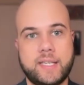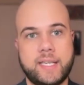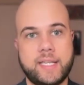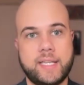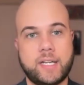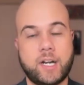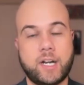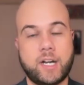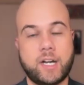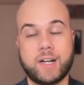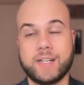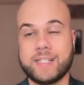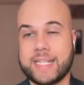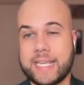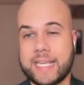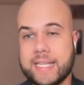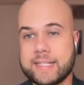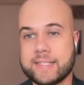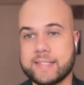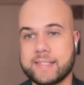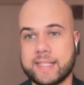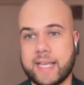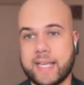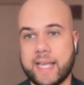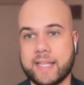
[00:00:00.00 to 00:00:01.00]
in our
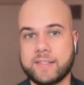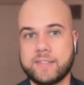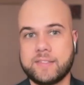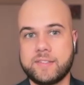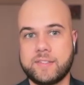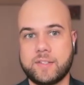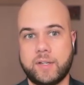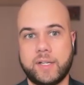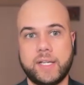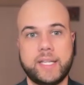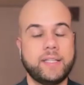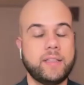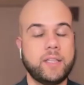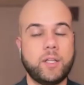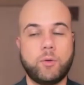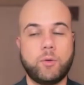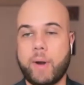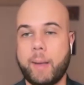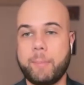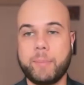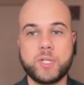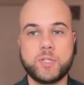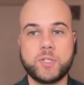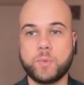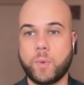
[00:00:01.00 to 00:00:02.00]
data sets or in the
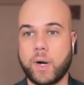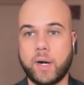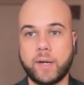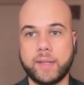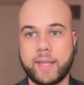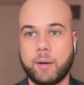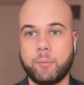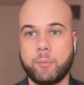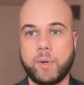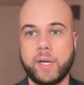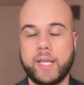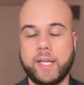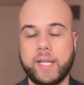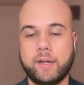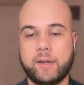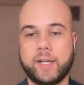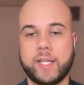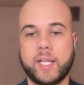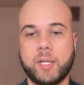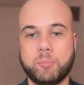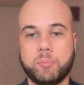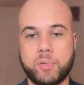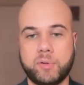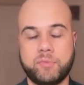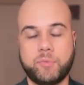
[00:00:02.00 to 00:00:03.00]
repertoire that we're
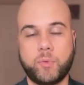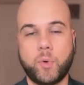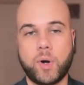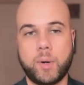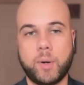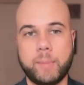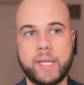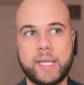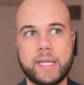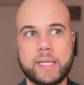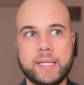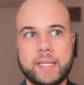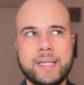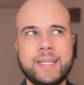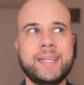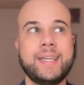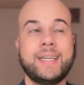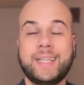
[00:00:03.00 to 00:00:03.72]
hearing and performing,